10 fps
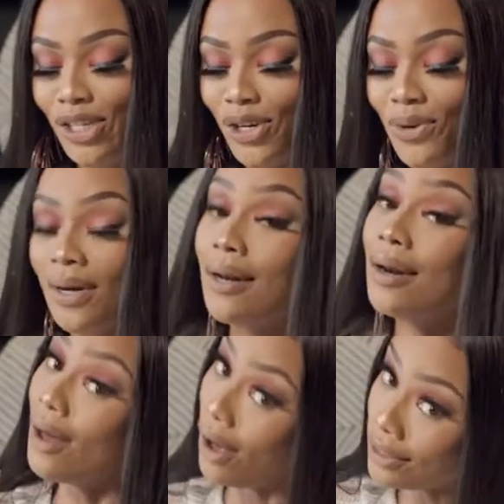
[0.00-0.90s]
Do a
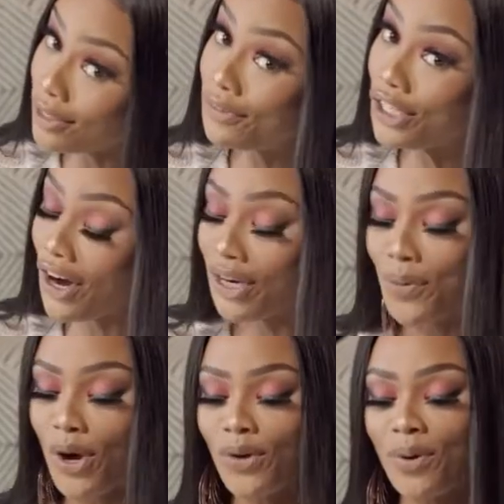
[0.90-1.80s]
lot of charity
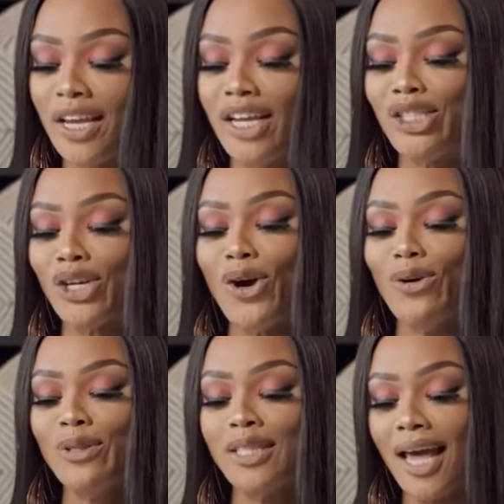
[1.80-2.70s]
work with
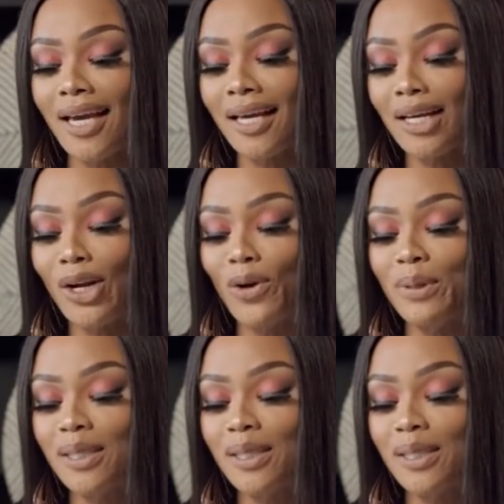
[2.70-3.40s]
NGOs like Global